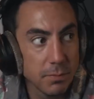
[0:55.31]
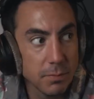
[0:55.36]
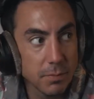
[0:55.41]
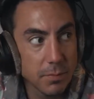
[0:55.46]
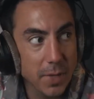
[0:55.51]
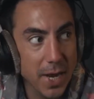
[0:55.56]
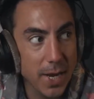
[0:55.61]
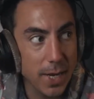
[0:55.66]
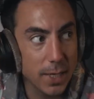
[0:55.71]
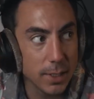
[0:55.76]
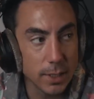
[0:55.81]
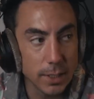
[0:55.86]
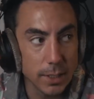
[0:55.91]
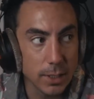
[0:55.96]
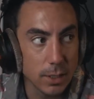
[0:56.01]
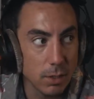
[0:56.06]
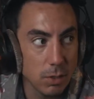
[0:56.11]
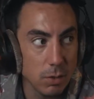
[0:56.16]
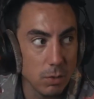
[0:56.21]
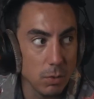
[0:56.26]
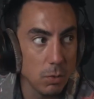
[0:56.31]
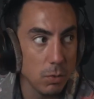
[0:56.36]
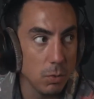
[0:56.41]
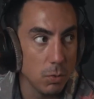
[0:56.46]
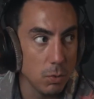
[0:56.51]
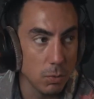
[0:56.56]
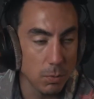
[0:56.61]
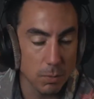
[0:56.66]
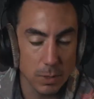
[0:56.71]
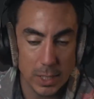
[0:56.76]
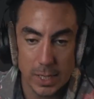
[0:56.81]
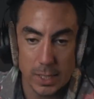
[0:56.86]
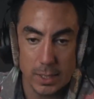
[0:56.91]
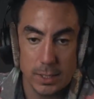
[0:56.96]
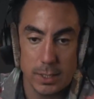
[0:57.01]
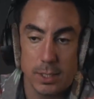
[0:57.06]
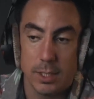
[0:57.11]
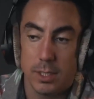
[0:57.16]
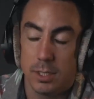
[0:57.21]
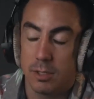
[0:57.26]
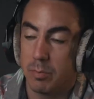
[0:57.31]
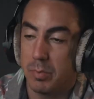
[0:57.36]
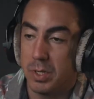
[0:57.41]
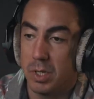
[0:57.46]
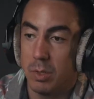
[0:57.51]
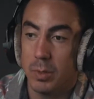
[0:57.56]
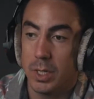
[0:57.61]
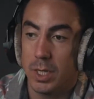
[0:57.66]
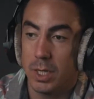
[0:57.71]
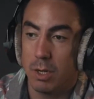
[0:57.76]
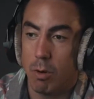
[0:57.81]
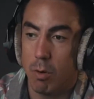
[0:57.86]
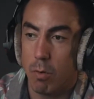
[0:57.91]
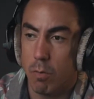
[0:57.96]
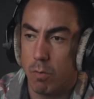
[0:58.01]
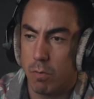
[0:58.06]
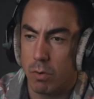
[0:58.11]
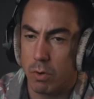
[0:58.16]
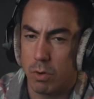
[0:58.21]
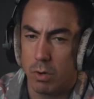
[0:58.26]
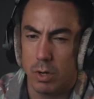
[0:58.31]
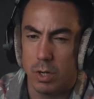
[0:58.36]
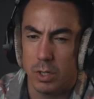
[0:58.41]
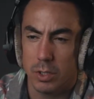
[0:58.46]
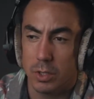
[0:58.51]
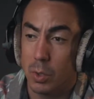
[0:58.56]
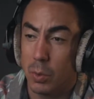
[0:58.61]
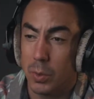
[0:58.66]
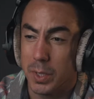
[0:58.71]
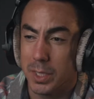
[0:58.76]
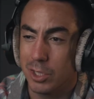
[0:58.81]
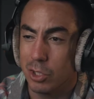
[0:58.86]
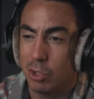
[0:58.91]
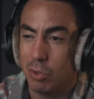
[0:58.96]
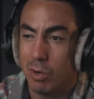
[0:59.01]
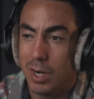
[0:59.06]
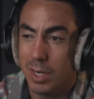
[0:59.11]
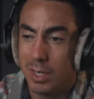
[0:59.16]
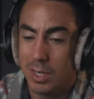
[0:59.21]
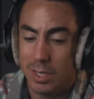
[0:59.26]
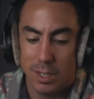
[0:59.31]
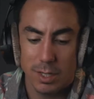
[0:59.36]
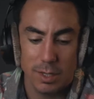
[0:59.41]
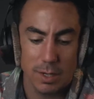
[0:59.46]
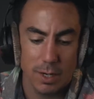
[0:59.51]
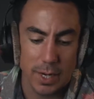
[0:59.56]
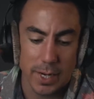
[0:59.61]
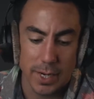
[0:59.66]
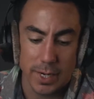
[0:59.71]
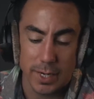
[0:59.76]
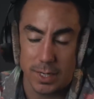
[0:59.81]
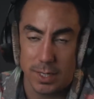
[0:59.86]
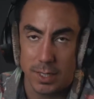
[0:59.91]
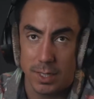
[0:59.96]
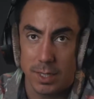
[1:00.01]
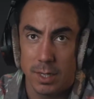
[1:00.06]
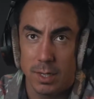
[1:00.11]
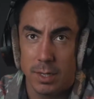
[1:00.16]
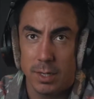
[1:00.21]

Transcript: handling two kids disputing over a toy truck, and